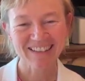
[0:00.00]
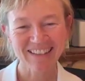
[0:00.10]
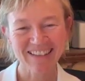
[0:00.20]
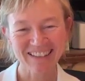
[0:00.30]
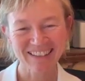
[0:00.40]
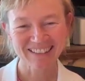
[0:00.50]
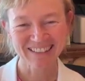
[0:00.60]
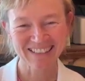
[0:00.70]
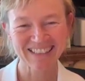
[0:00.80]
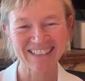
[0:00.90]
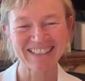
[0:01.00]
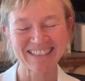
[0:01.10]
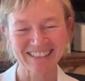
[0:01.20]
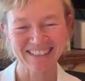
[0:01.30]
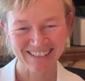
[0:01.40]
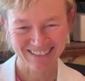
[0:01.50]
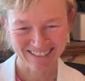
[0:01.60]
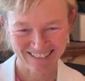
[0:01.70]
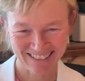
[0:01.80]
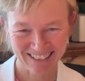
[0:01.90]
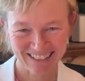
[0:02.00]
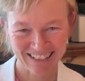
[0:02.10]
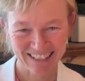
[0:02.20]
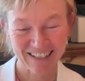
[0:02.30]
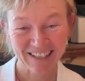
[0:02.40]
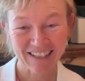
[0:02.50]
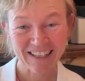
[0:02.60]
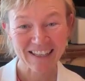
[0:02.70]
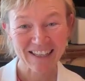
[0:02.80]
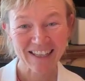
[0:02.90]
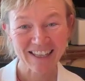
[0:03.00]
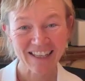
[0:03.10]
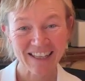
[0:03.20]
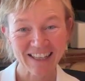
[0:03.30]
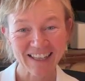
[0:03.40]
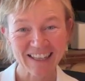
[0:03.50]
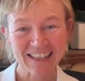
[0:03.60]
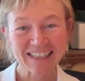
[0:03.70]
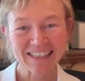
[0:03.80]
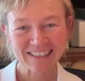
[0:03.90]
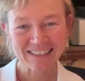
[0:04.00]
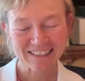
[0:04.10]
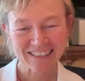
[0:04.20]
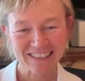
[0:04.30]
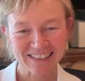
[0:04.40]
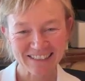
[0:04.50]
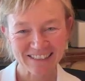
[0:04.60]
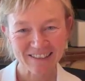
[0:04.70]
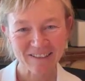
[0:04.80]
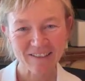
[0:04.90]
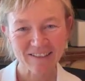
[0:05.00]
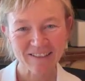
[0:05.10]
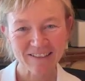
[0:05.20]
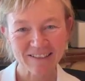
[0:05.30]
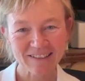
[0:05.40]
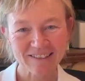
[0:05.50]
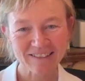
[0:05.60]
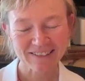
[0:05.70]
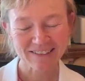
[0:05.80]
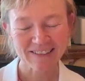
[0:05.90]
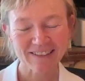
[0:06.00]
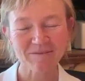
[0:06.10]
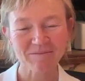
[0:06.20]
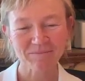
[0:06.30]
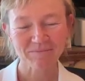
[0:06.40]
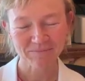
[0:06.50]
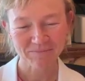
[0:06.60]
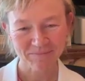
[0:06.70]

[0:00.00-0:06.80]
No words are spoken by the person on screen.